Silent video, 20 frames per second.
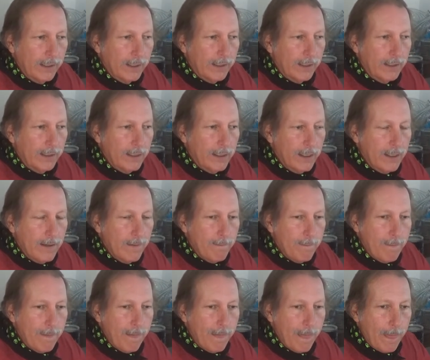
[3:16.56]
that
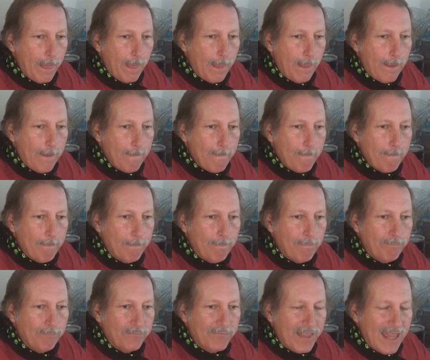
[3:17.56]

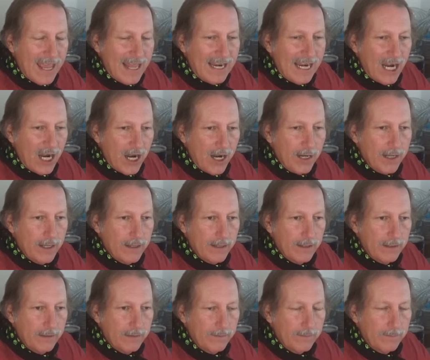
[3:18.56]

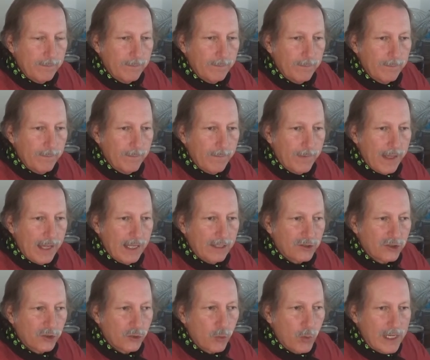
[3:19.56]
area that
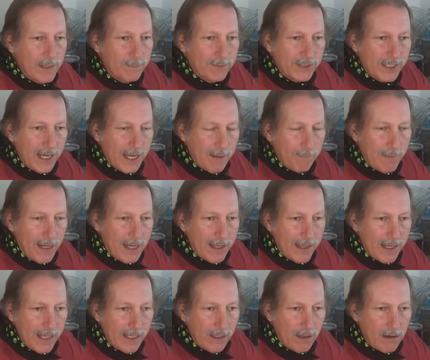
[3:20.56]
sweeps out by
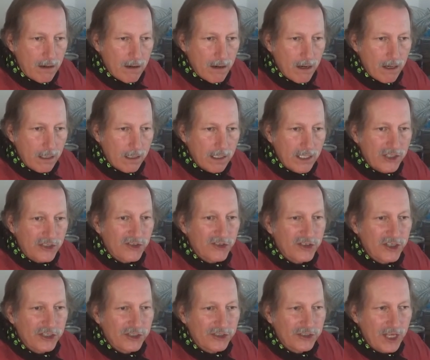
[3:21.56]
that arc is
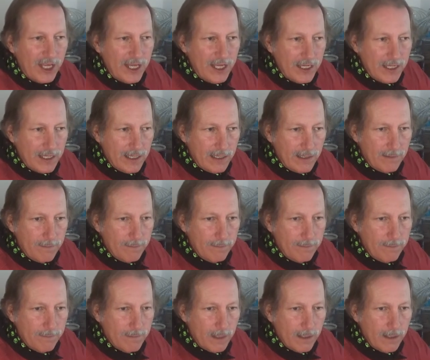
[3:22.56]
the same
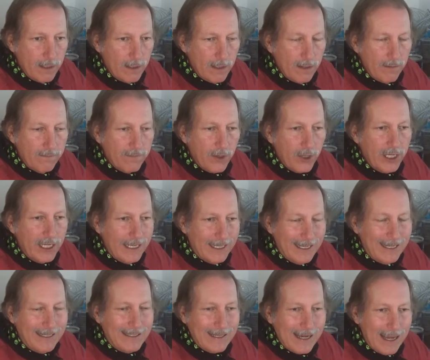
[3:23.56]
for
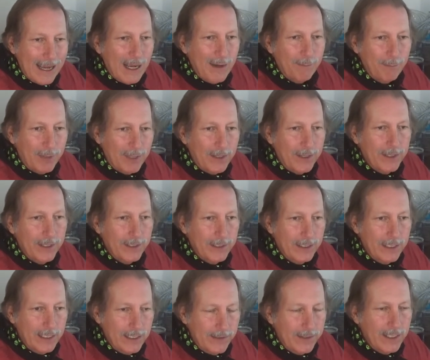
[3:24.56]
any time period
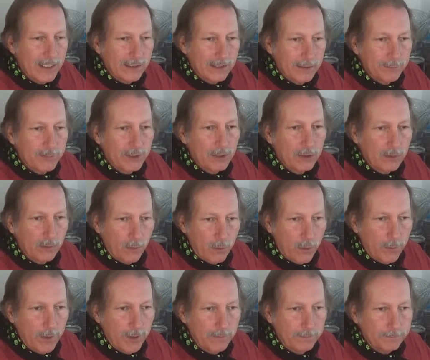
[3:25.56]
in the elliptical
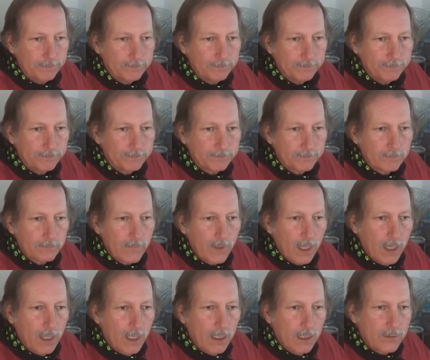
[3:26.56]
orbit.
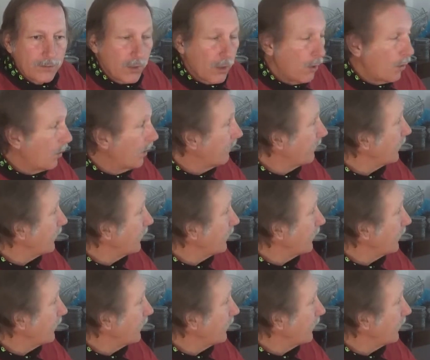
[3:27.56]
So if